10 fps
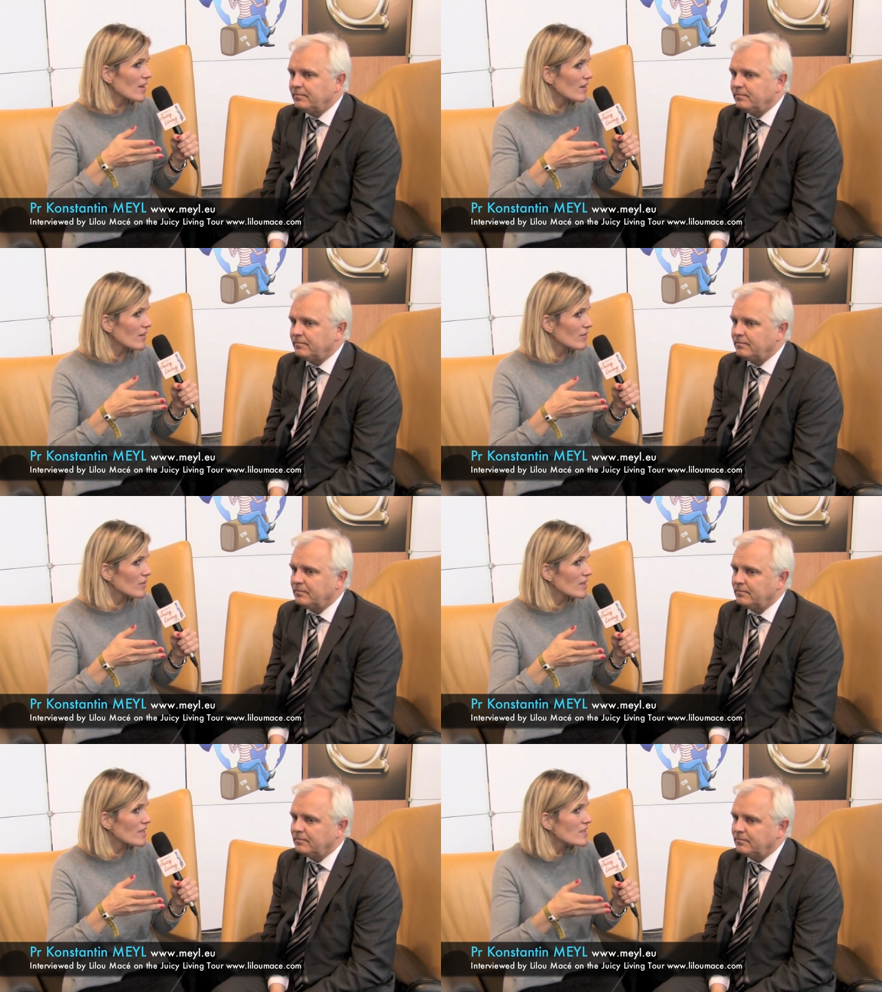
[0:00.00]
Speaker 1: uh,
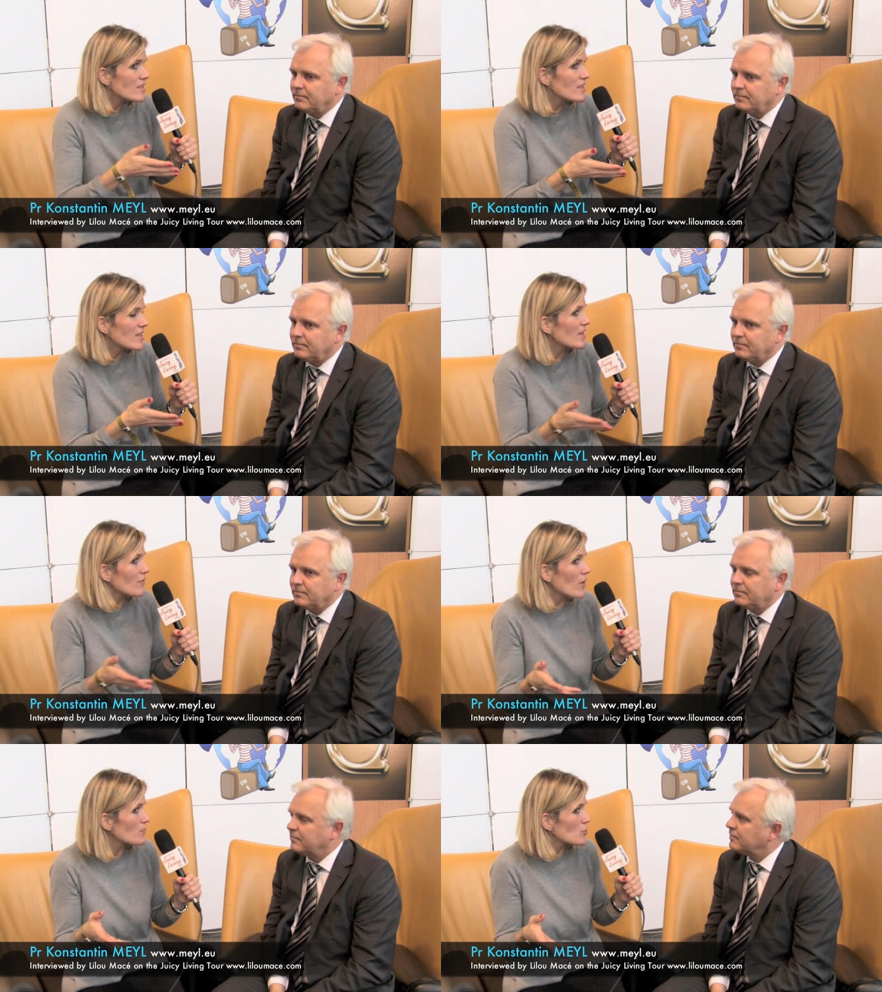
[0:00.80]
uh, he
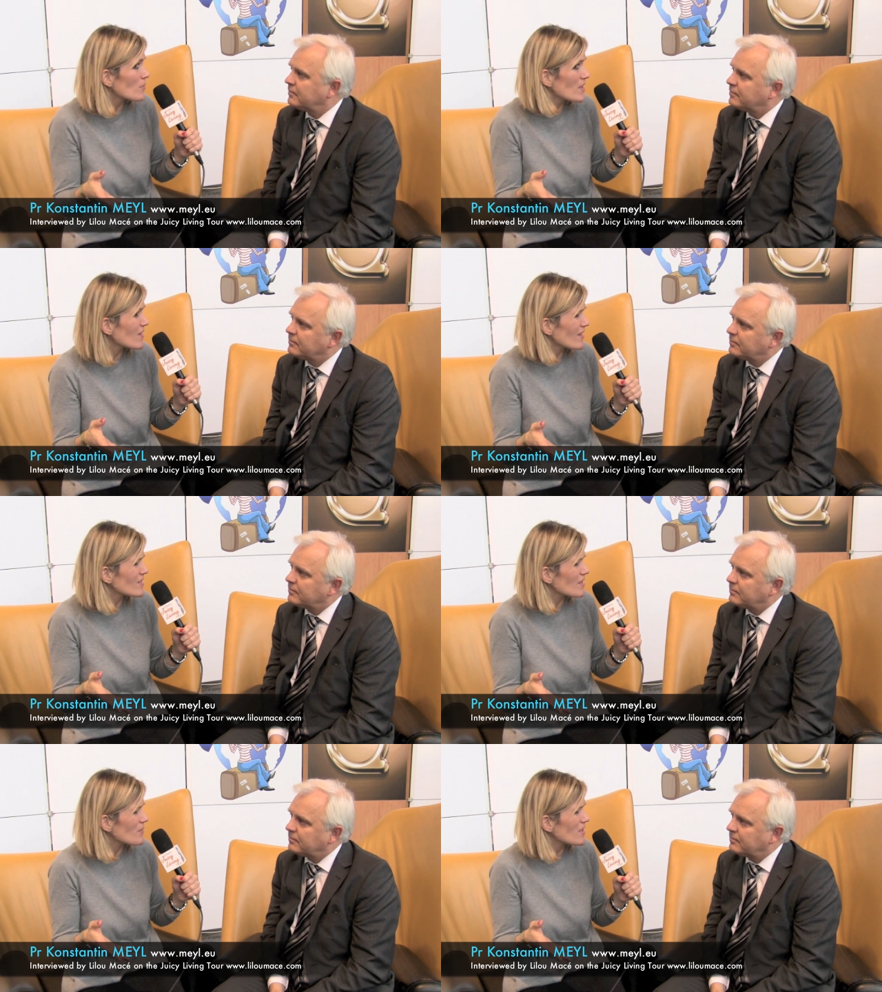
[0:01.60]
developed so many
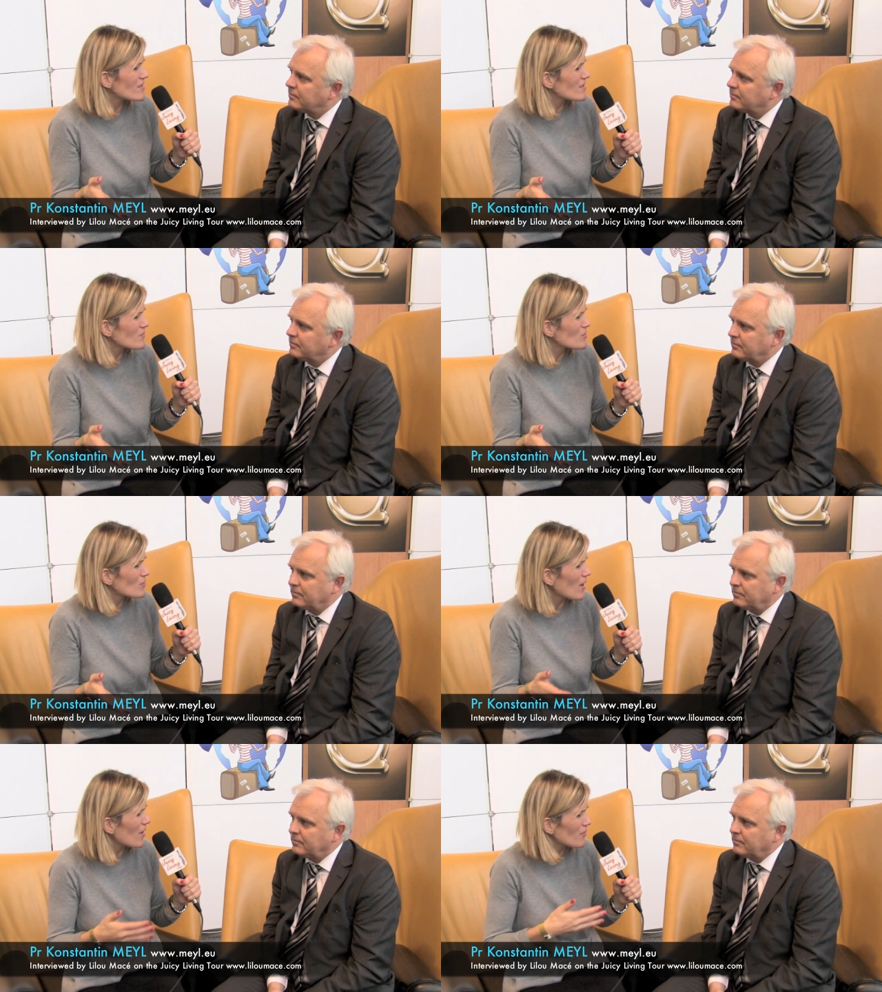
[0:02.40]
things. I mean, he seems
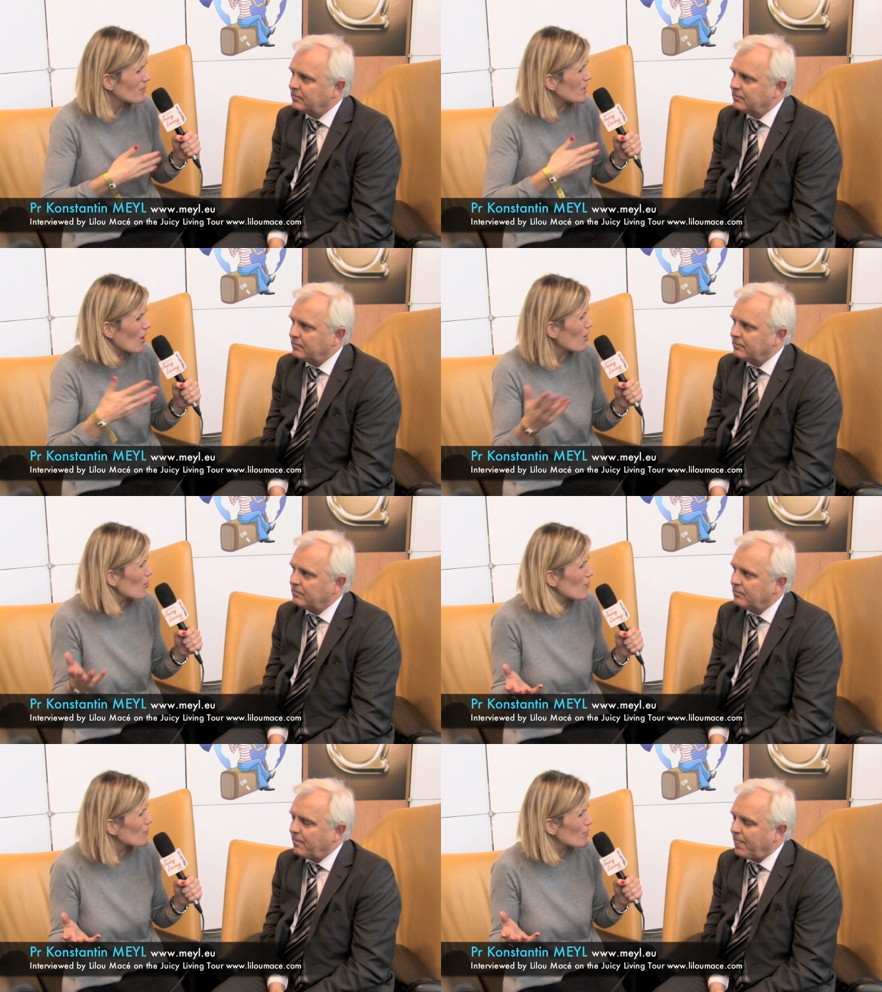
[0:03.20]
to have been
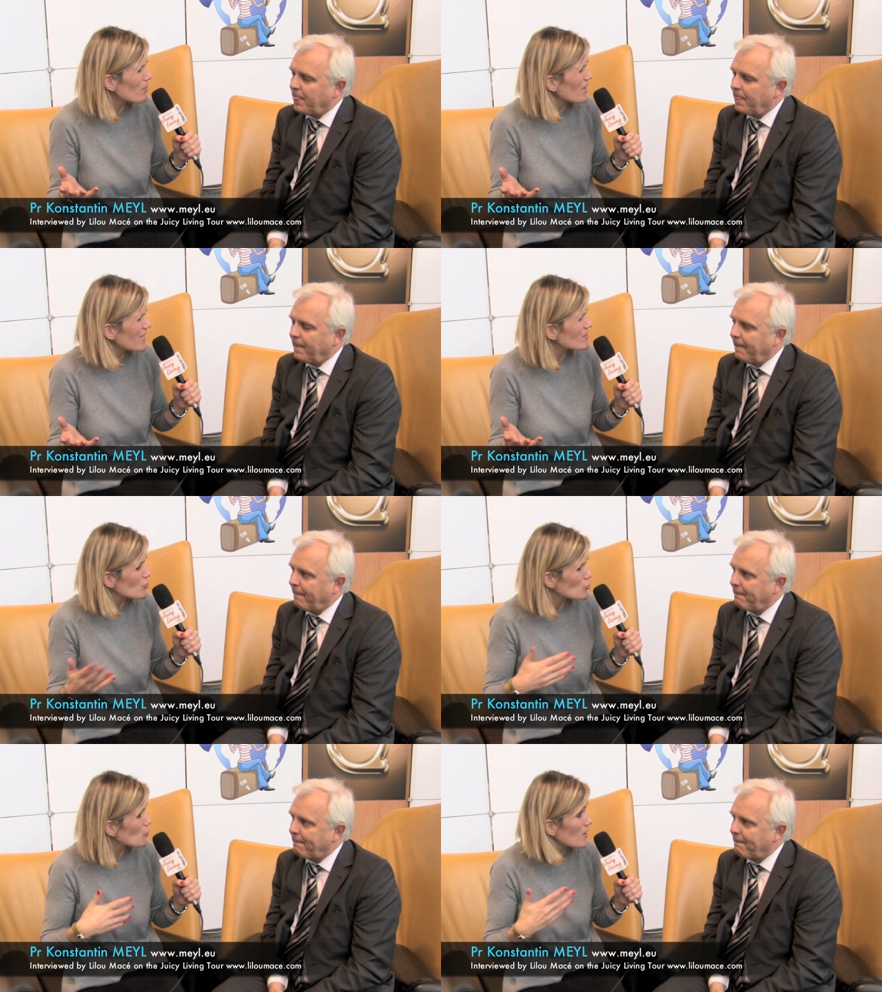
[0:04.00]
all over the place
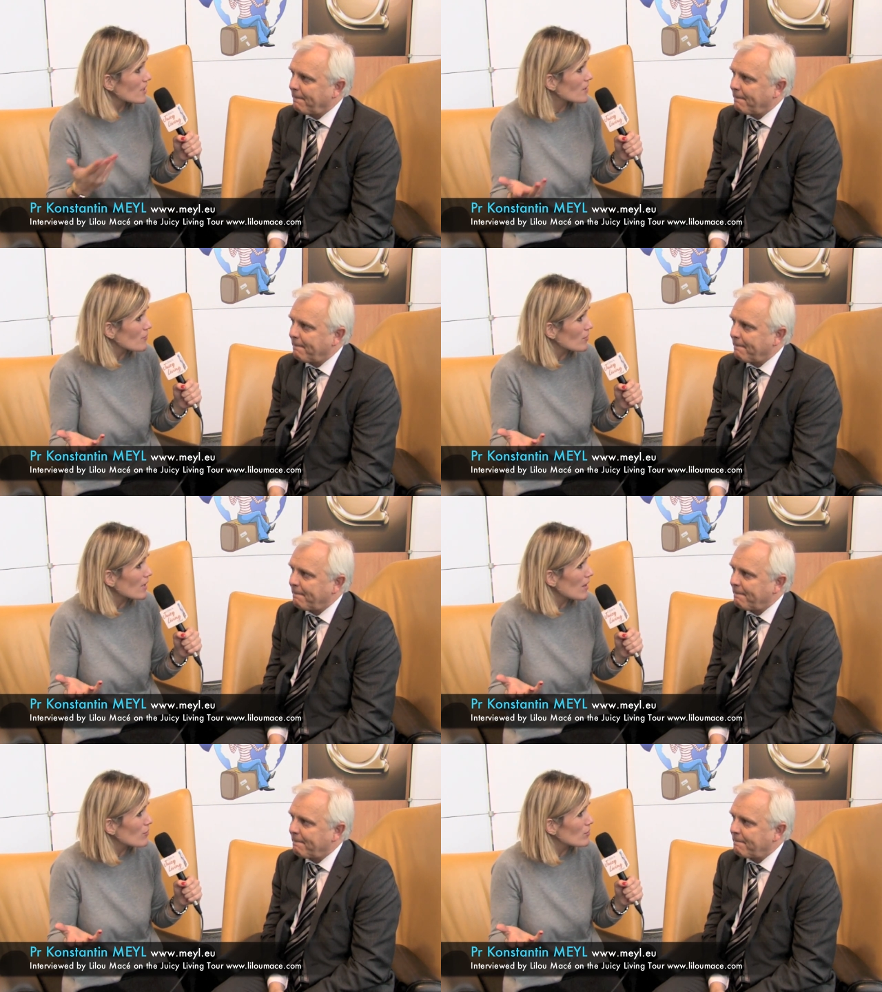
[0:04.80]
on so many
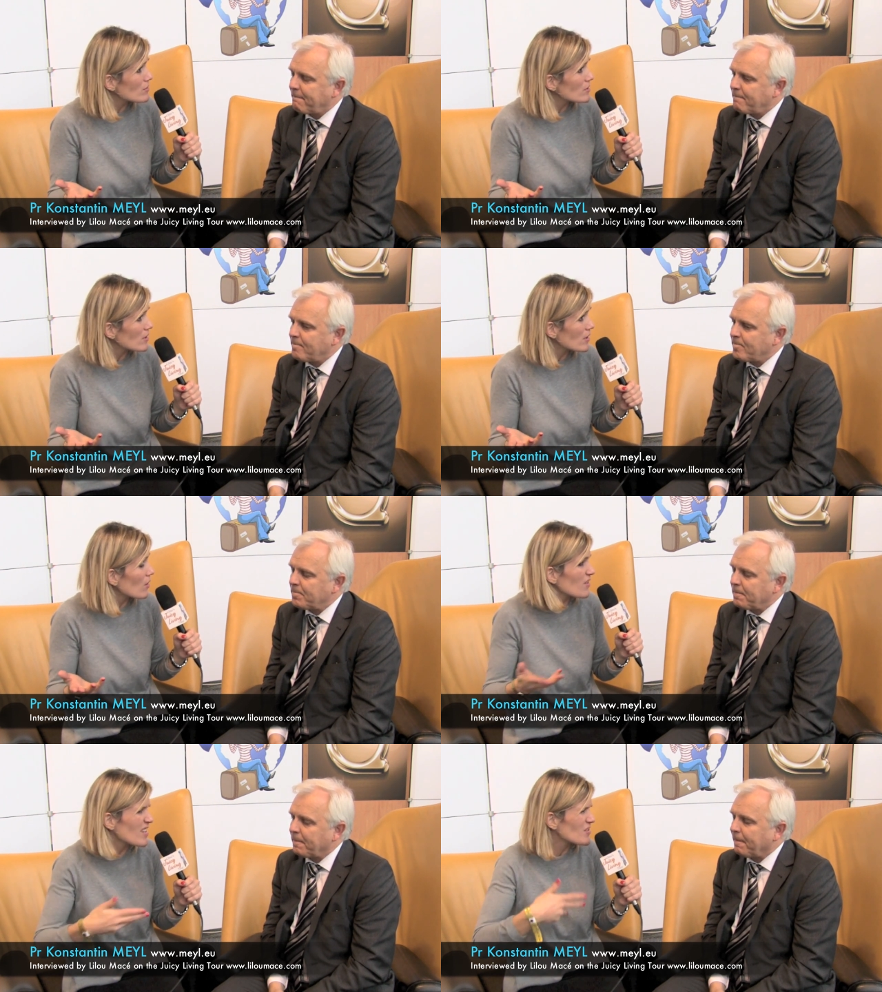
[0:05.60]
different levels, and
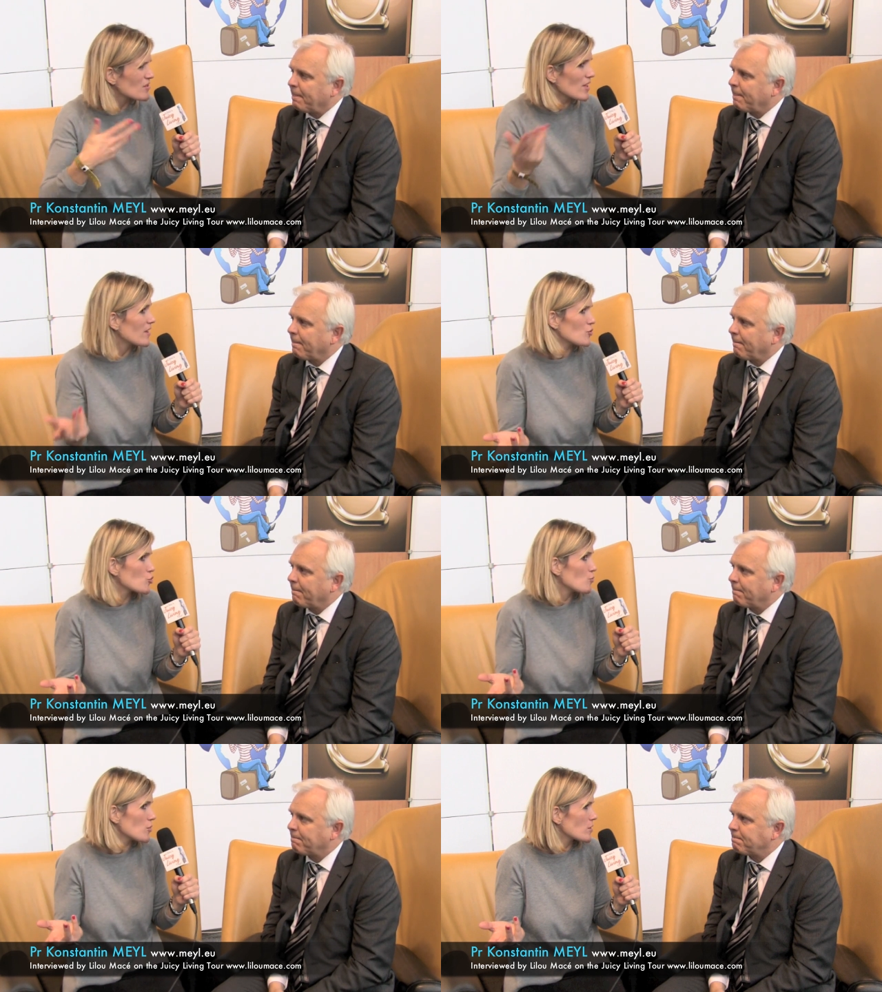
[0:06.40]
on the internet,
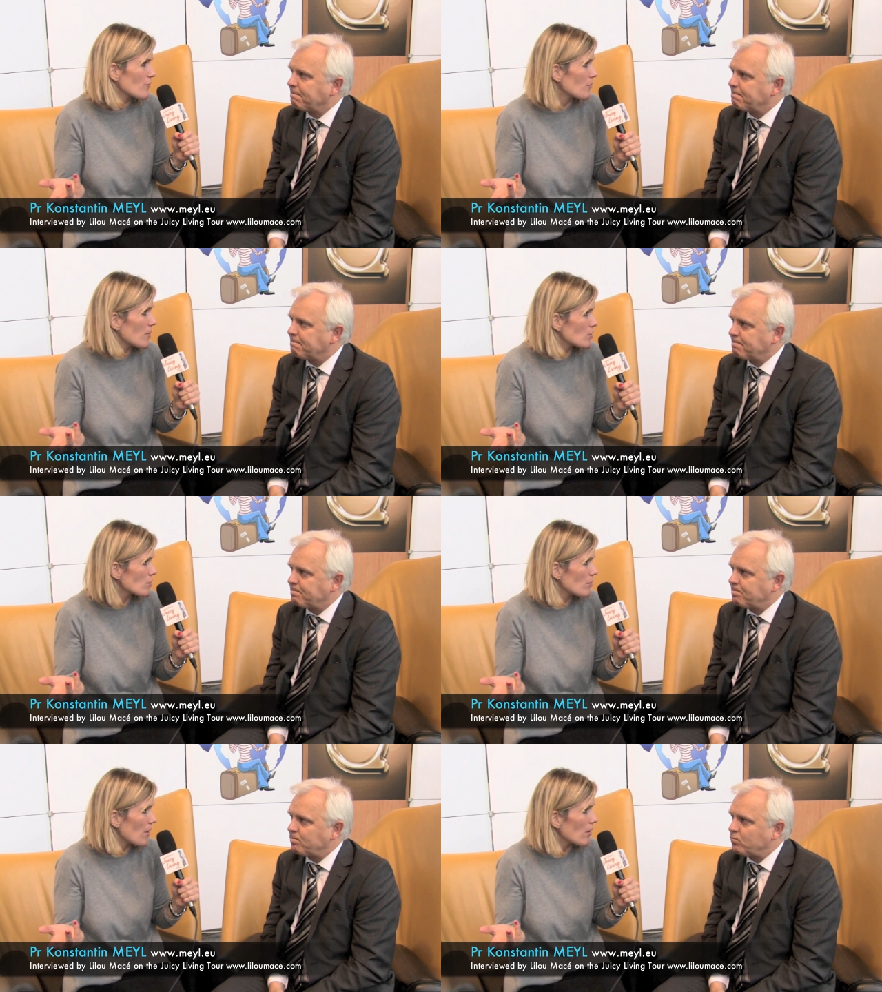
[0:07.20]
there's so much
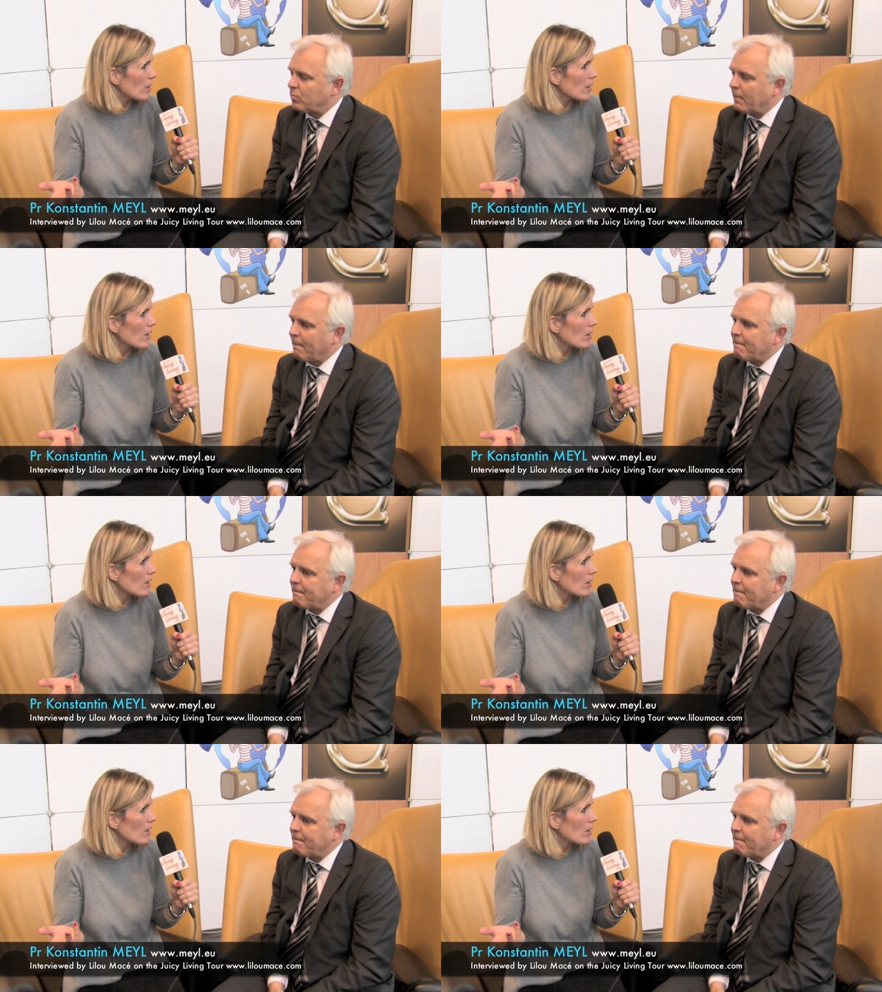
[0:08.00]
information about it.